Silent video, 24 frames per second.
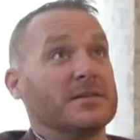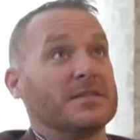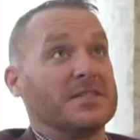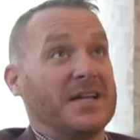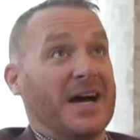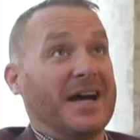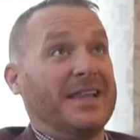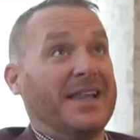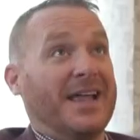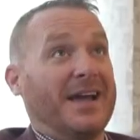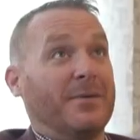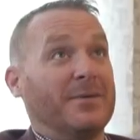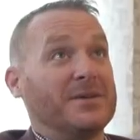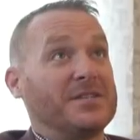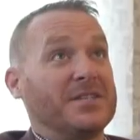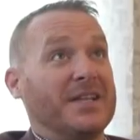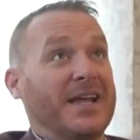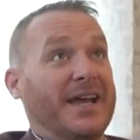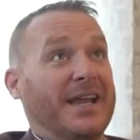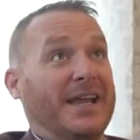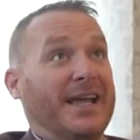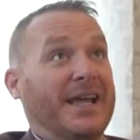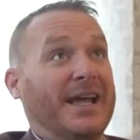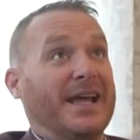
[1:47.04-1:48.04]
Sign Language
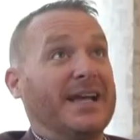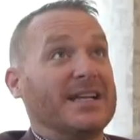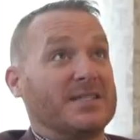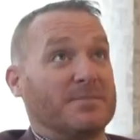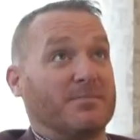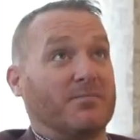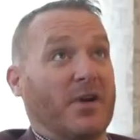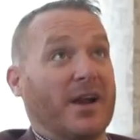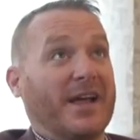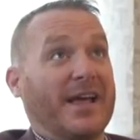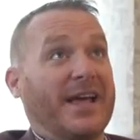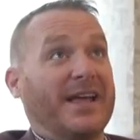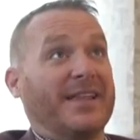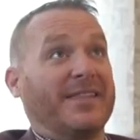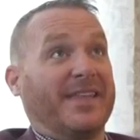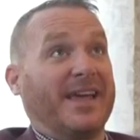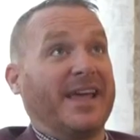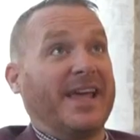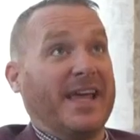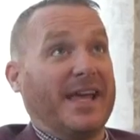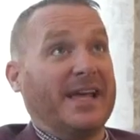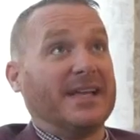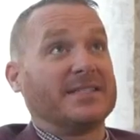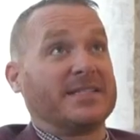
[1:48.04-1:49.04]
Lady is bringing the
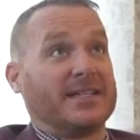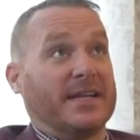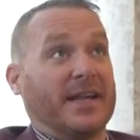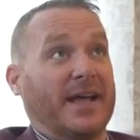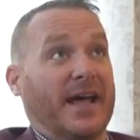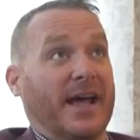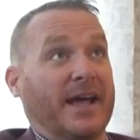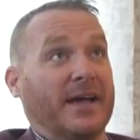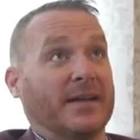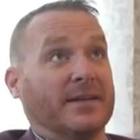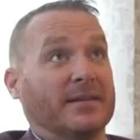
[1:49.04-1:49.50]
heat today.